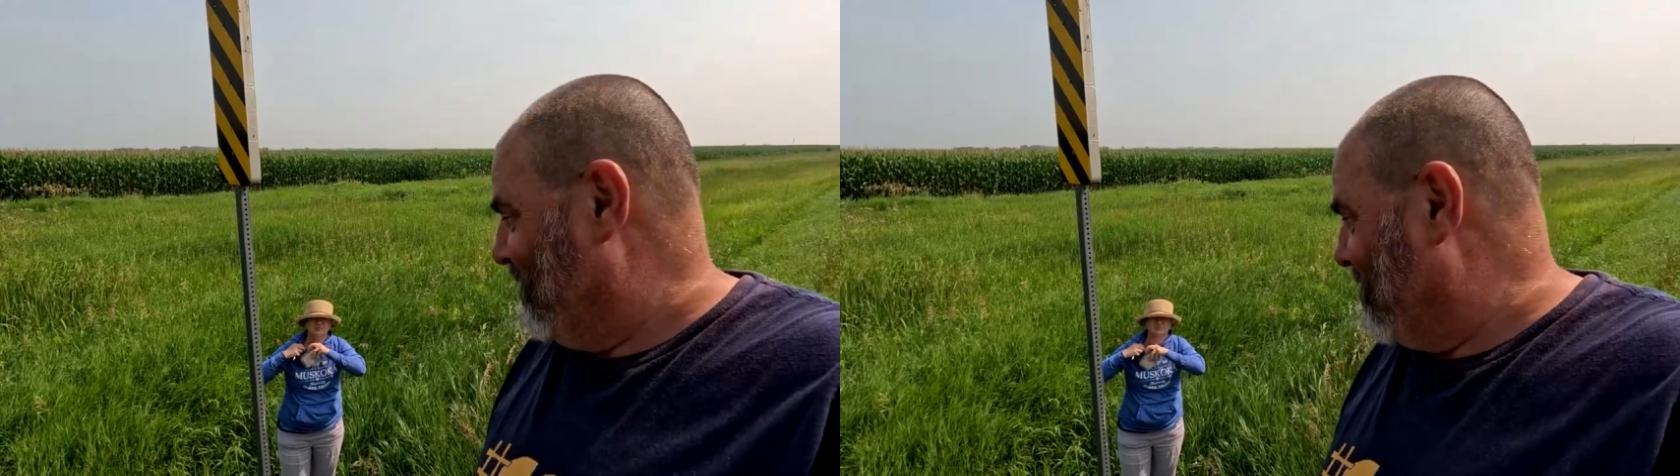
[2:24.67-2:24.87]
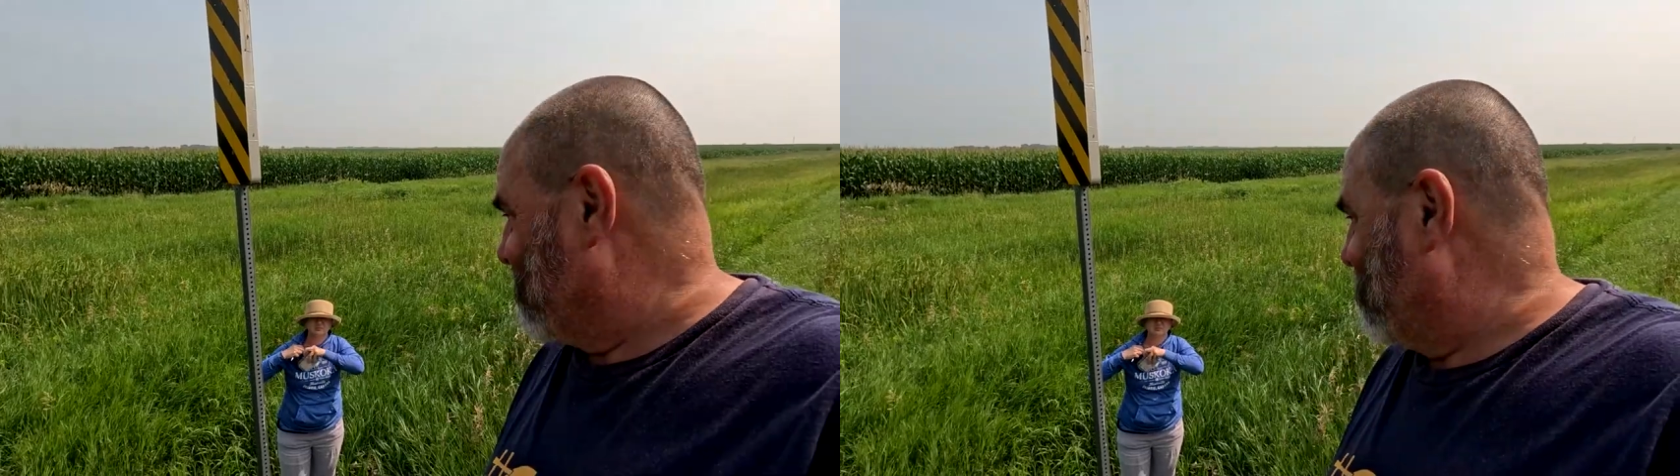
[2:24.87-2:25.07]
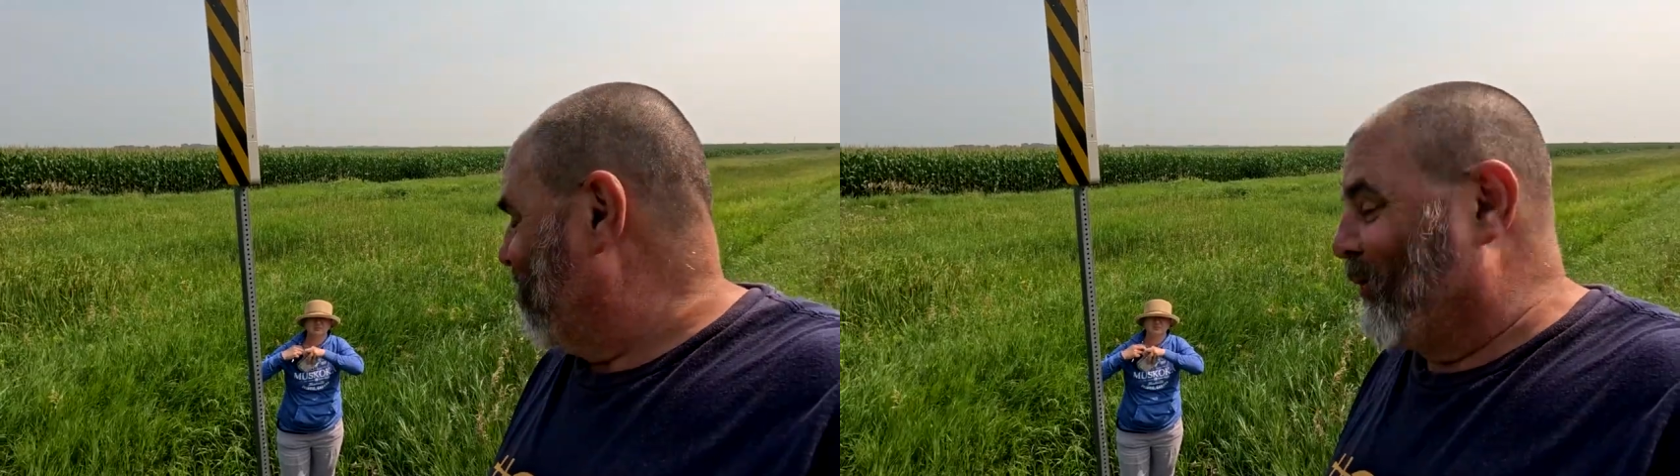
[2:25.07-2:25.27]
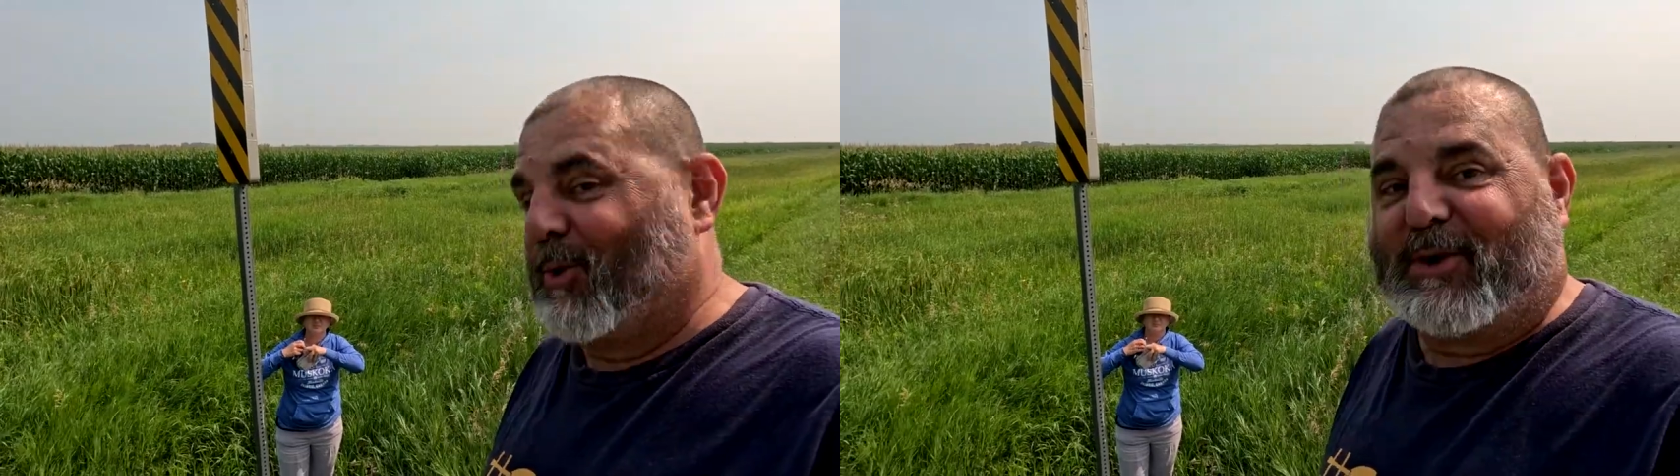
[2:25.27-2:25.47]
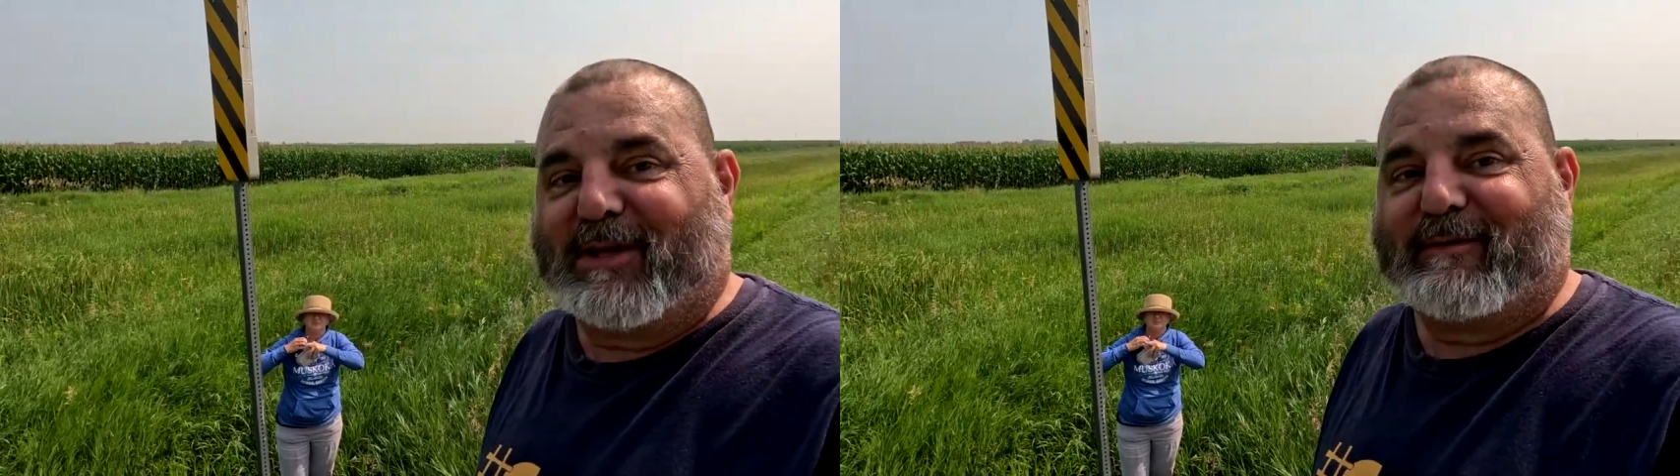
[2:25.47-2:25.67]
but still
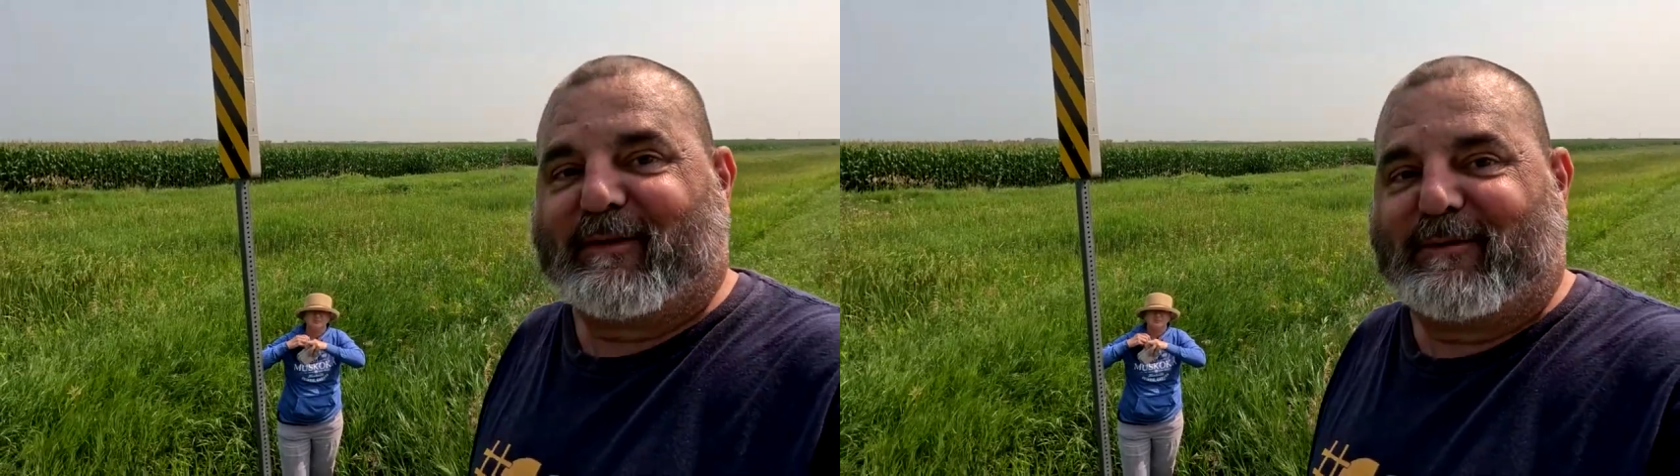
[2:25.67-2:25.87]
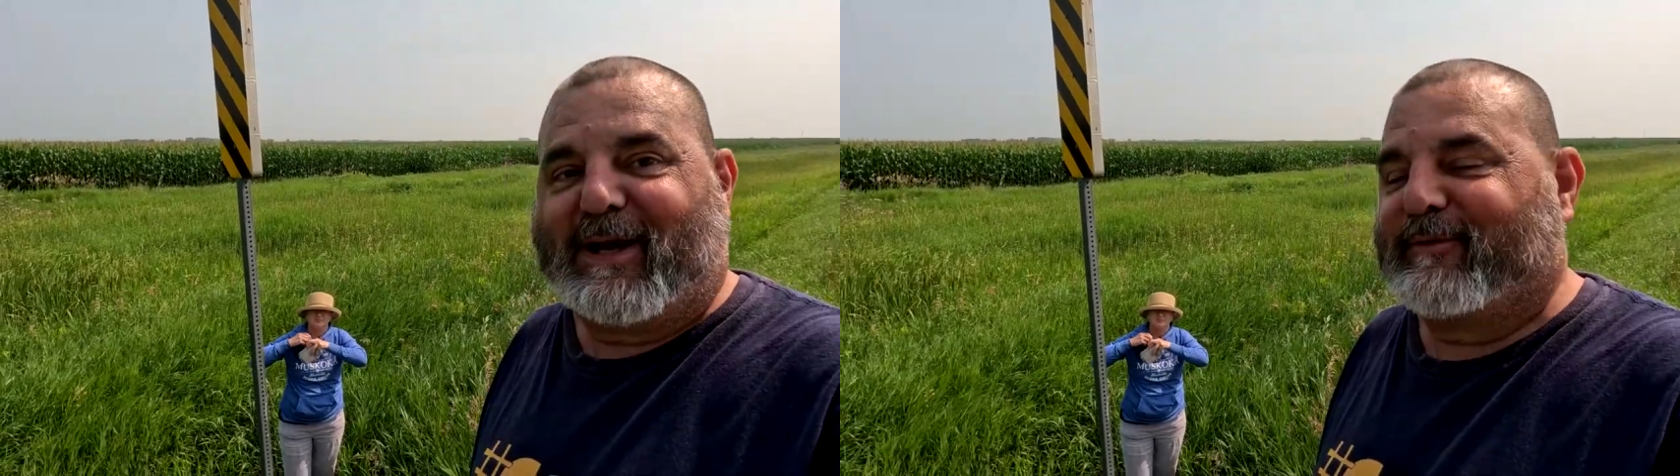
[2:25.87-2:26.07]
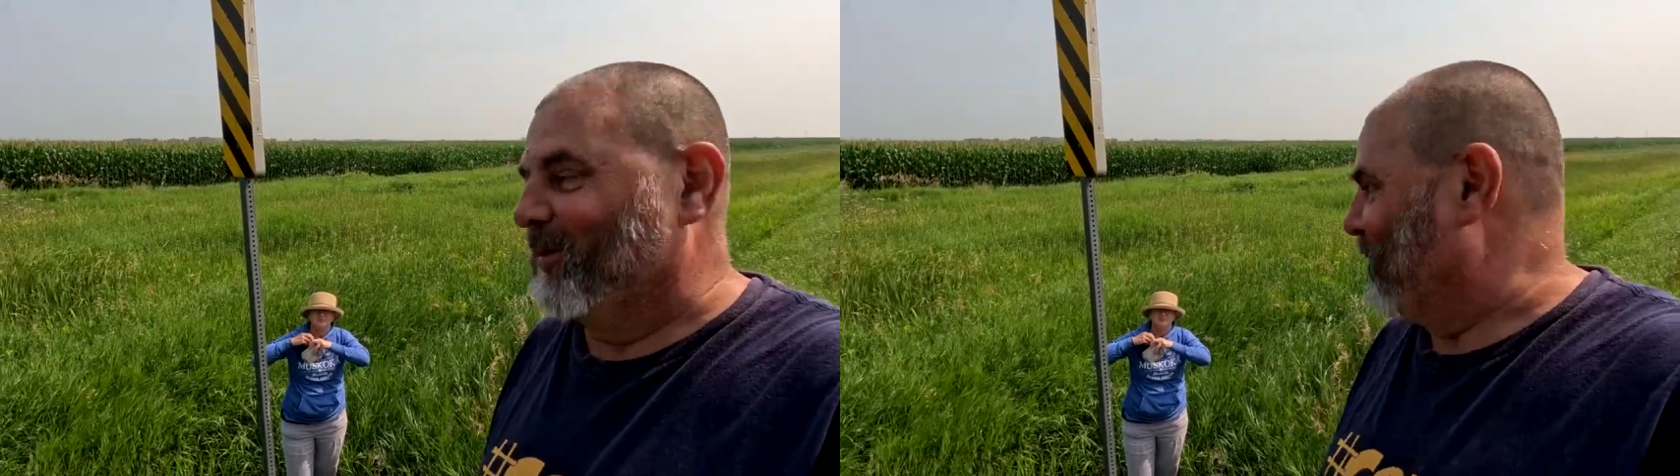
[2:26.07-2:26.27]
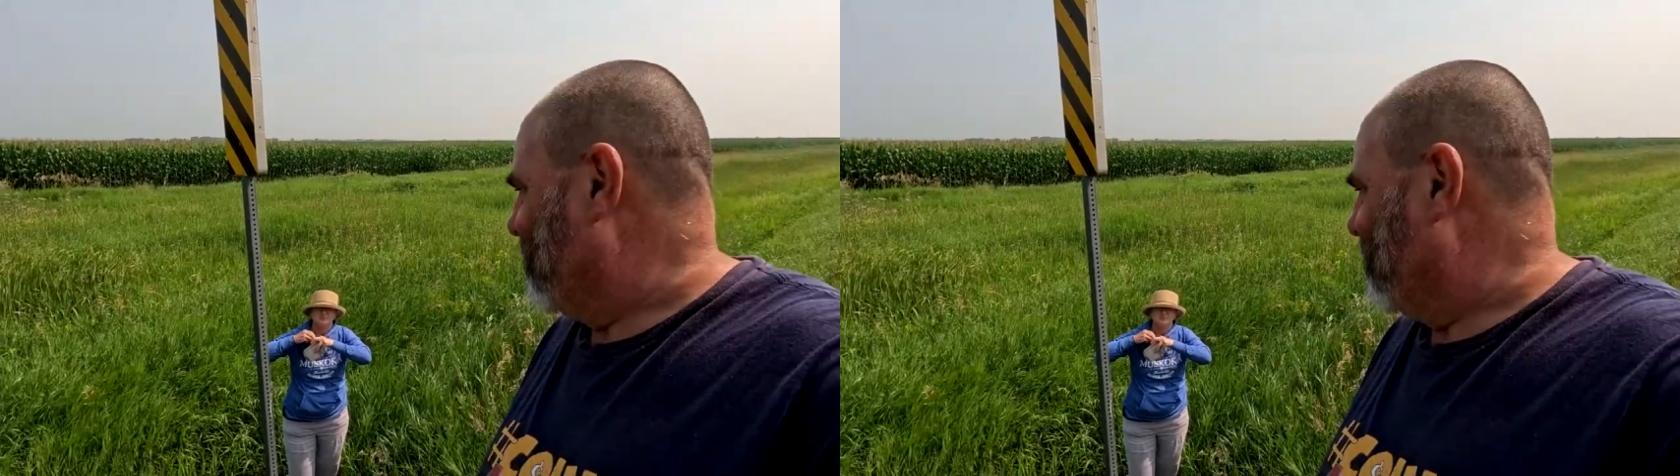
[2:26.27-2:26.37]
worthy of a favorite